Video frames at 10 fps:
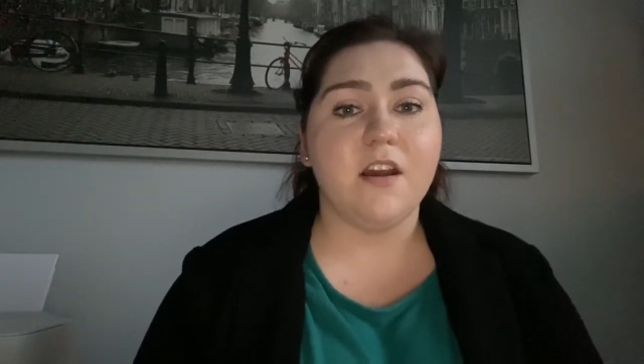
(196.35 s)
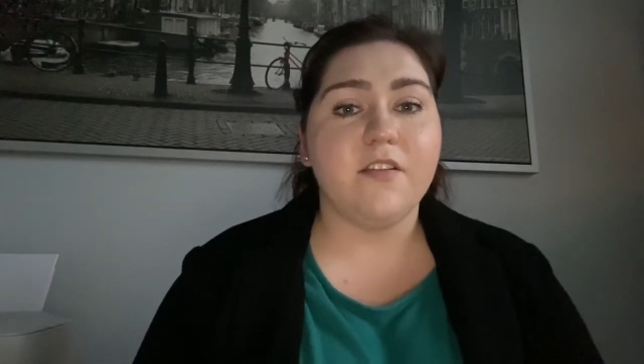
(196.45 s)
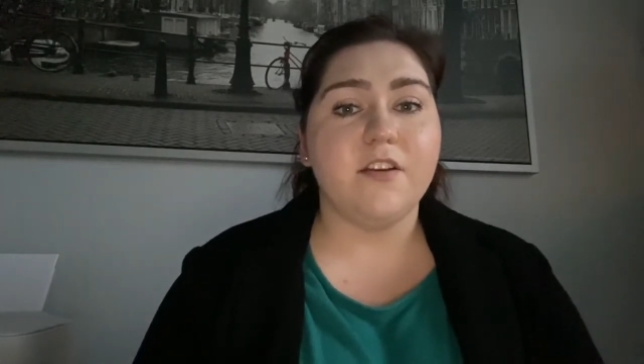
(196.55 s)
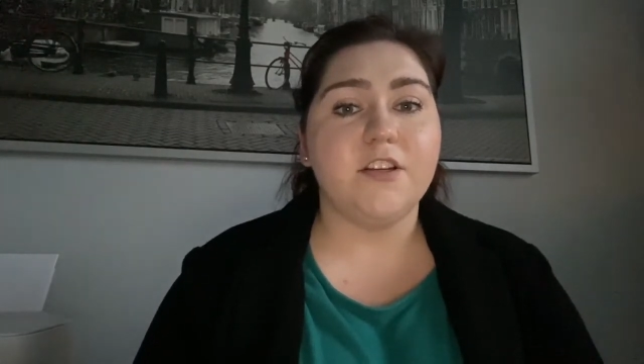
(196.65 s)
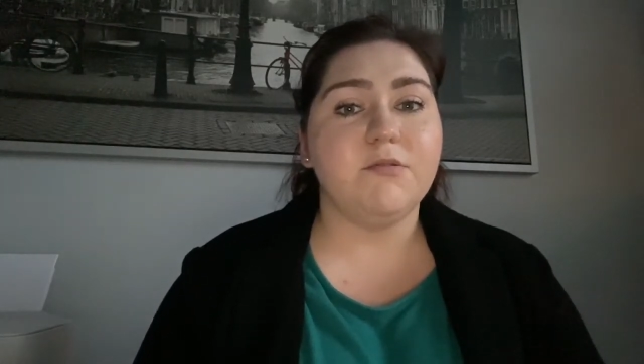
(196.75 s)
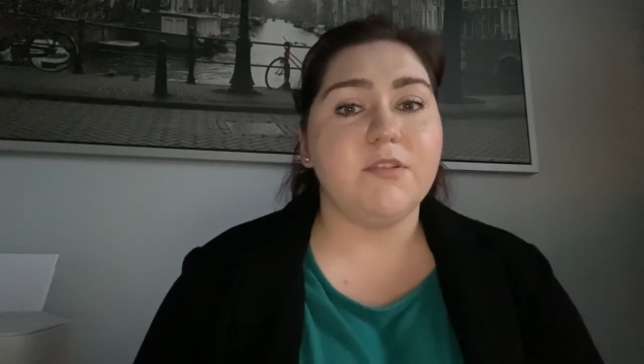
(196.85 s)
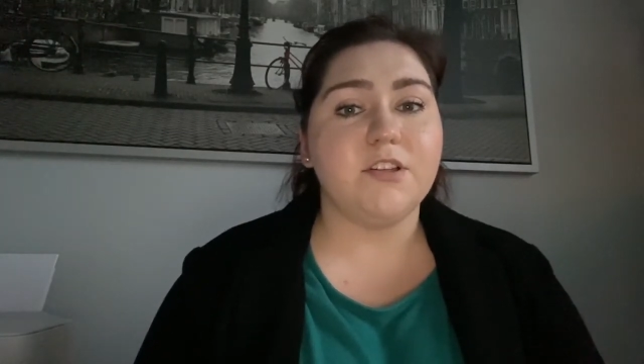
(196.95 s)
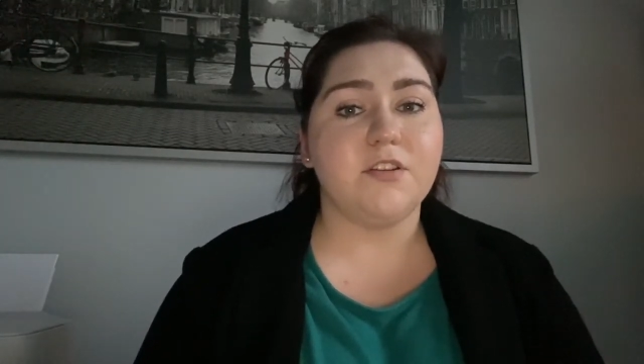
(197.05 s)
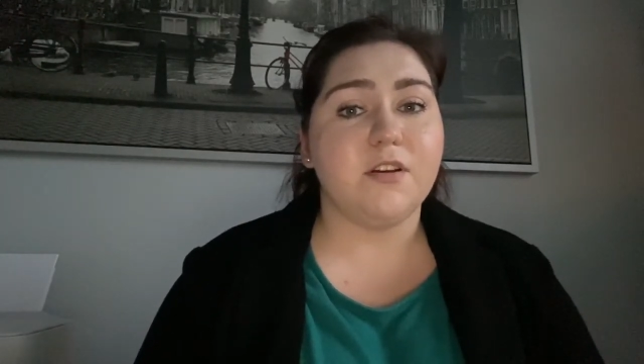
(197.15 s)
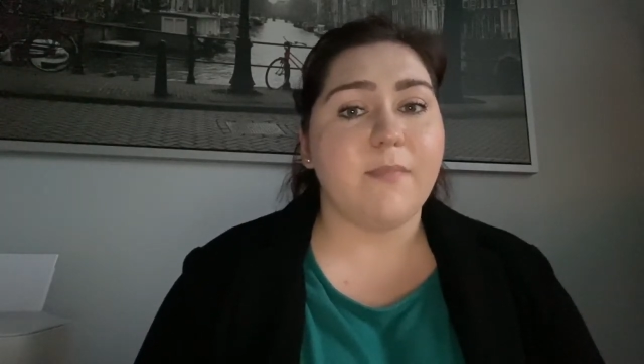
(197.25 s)
the
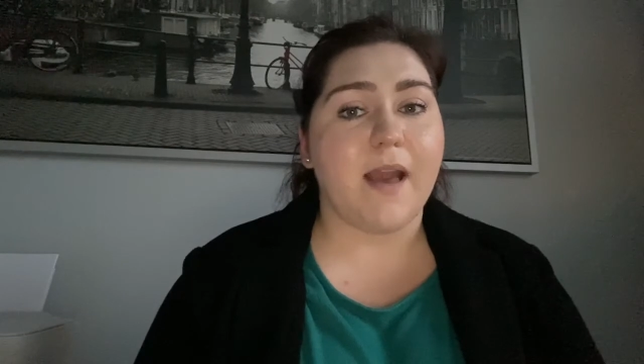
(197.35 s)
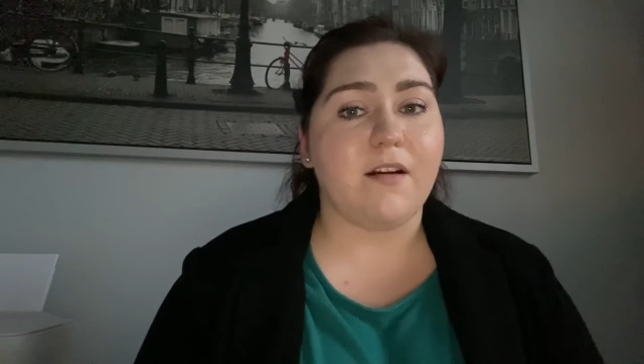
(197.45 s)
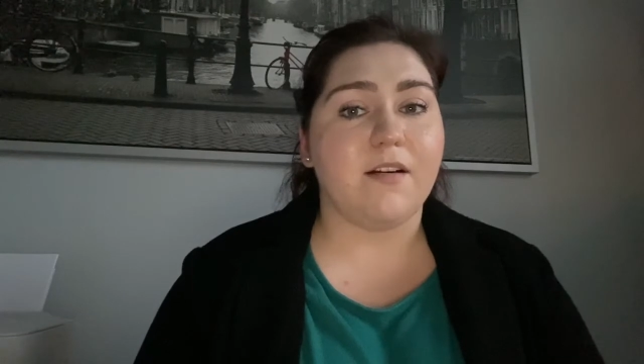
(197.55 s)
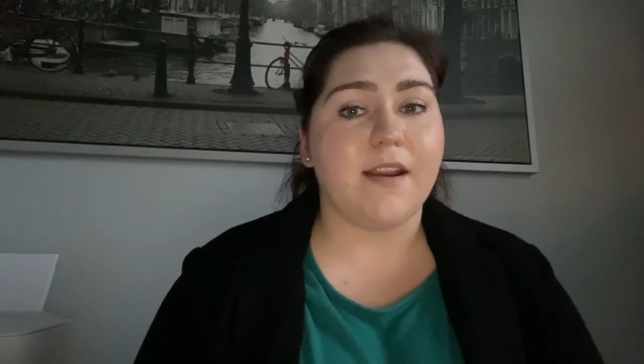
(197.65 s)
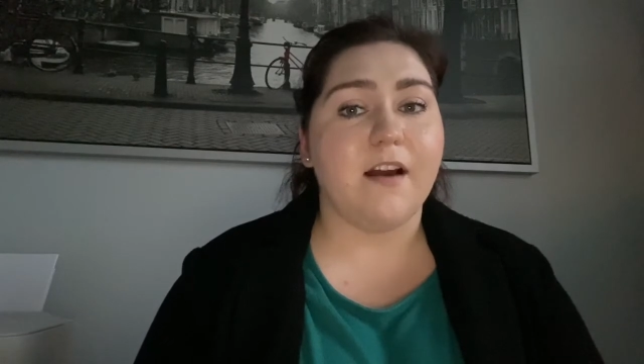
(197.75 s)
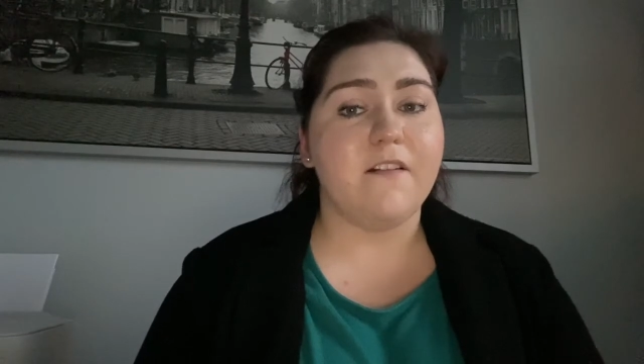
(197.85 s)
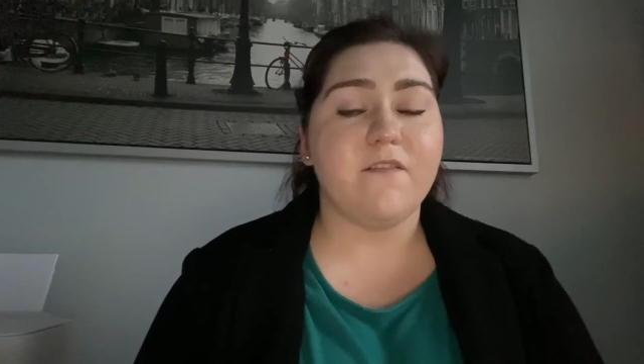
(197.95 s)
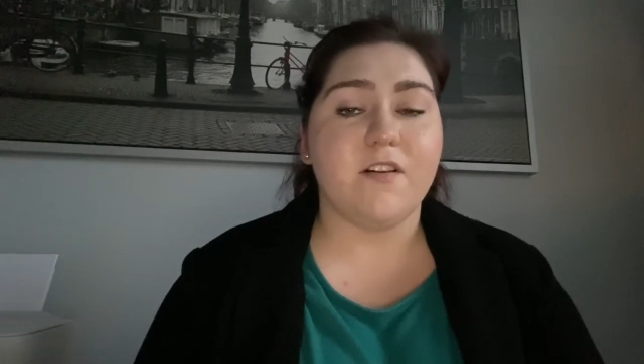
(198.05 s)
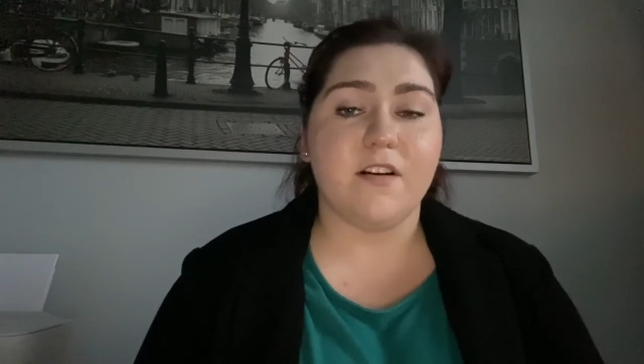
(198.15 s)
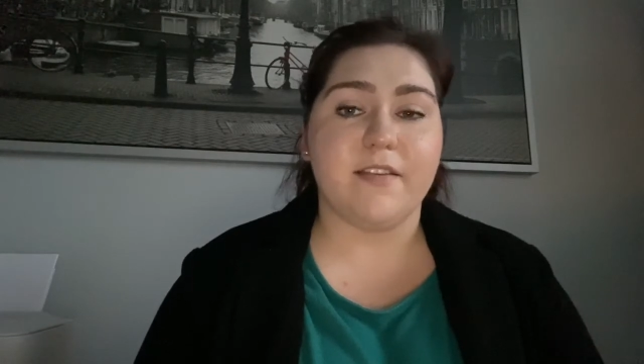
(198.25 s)
Jewish look back on how far